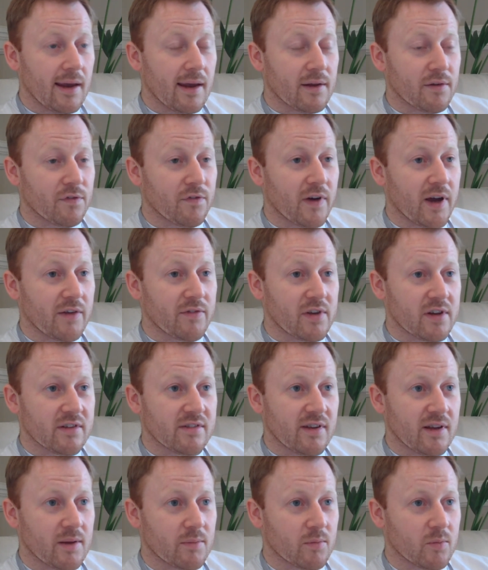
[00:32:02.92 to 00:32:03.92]
In five years'
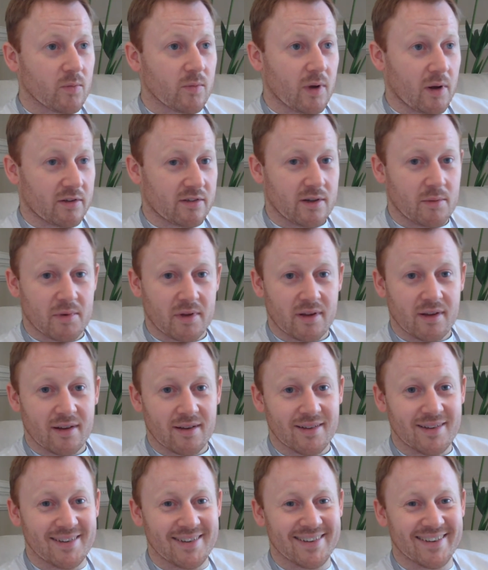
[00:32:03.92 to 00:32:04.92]
time, I'll still be
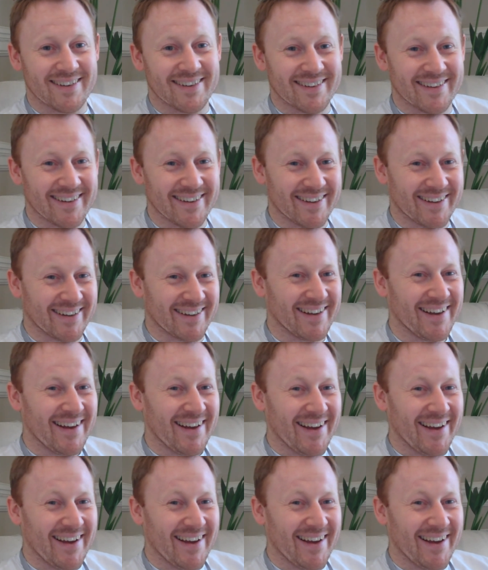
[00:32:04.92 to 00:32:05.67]
here. Ah, okay.